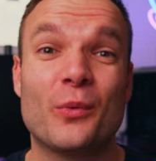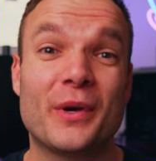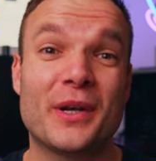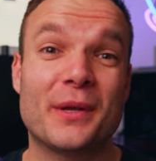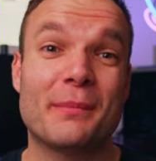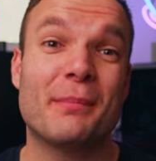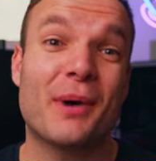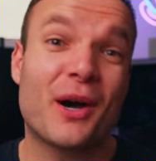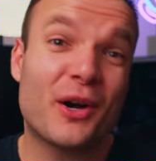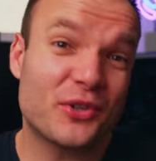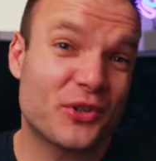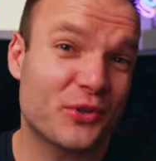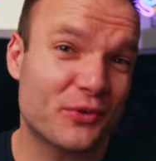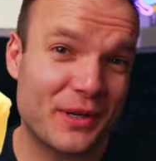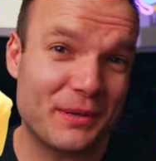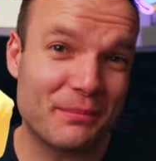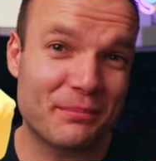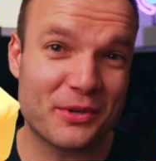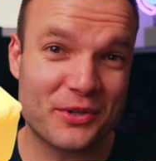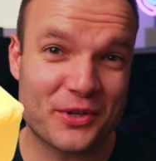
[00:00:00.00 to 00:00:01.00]
when a
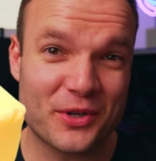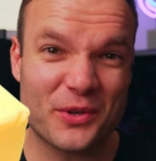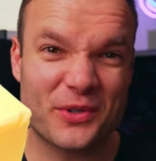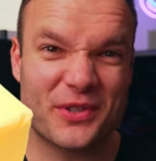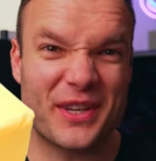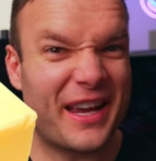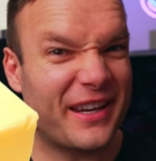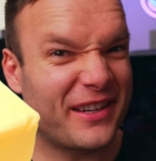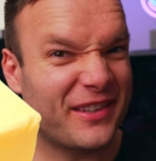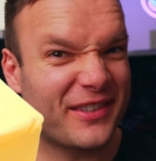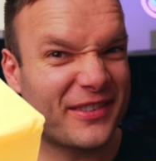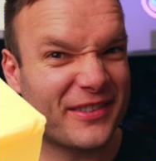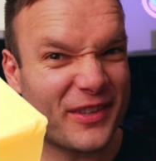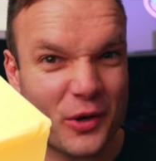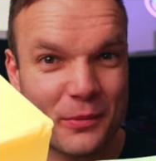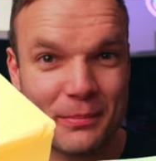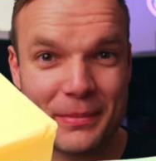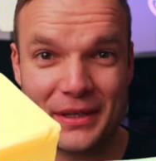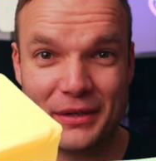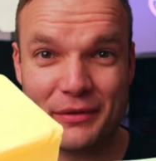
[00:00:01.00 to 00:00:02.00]
margarine producer and a
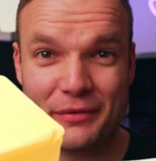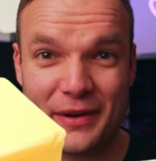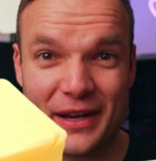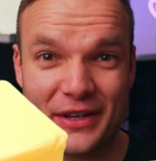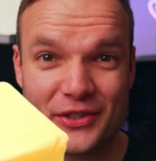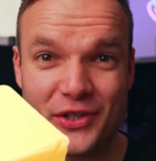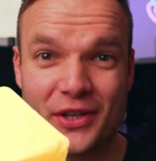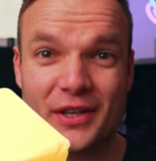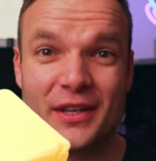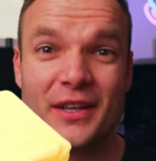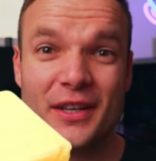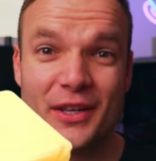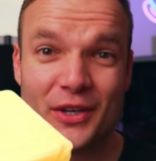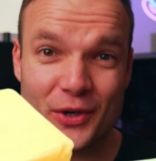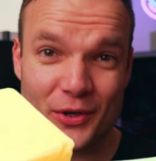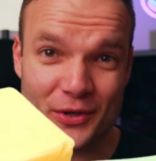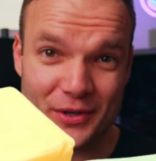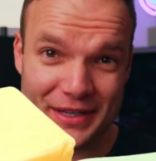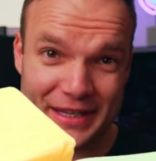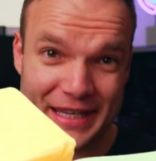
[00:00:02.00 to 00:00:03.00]
soap manufacturer
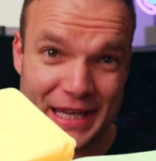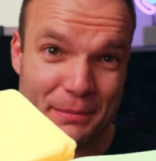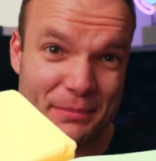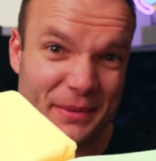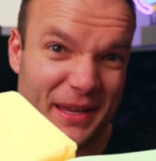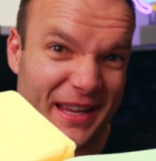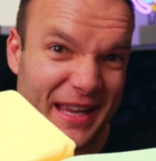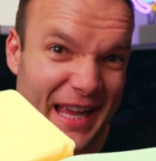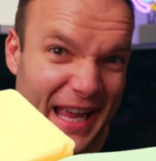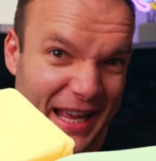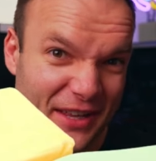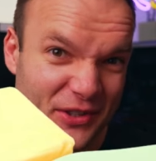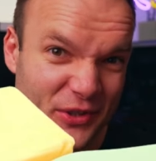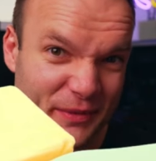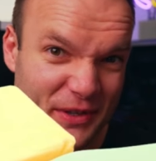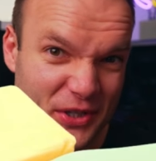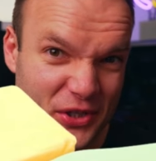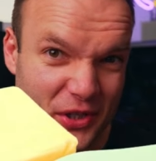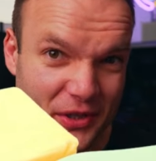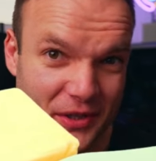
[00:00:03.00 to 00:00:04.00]
couldn't keep their hands
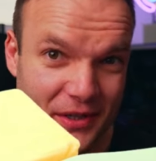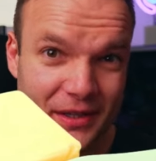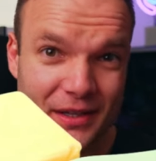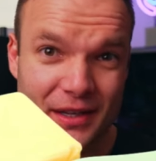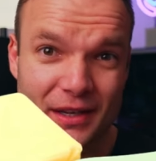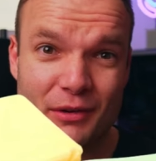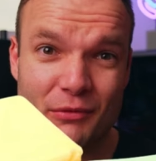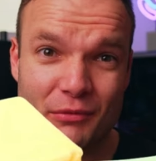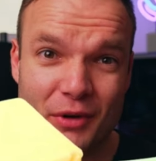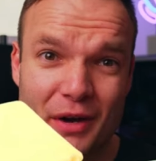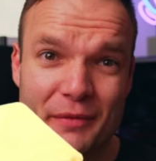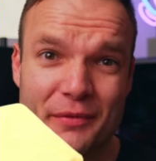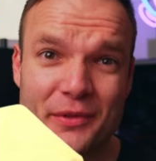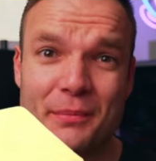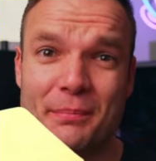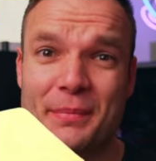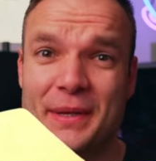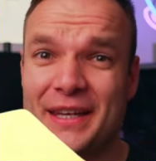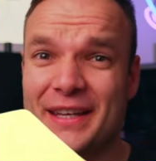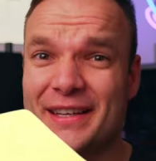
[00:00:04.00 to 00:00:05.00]
off each other. Rather
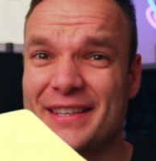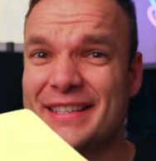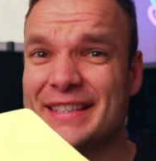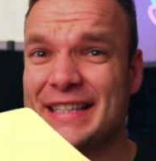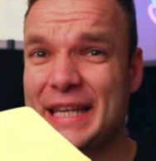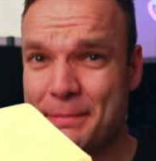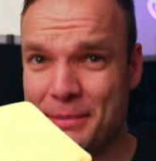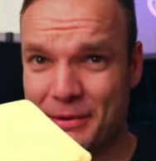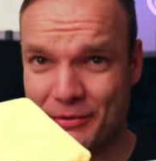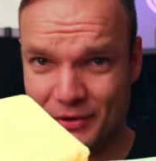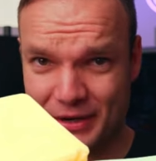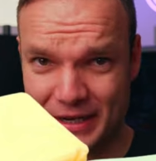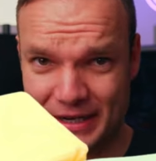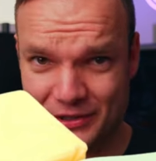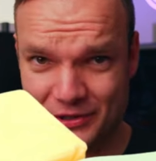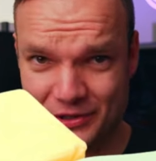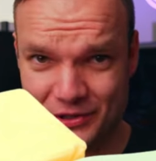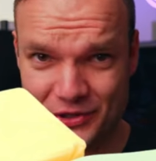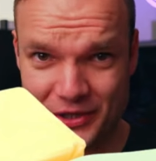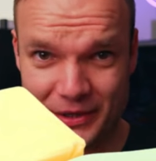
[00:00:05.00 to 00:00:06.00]
than being a slippy
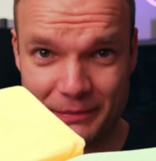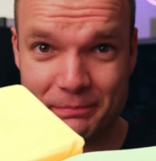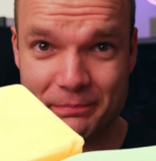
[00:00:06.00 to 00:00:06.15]
relationship,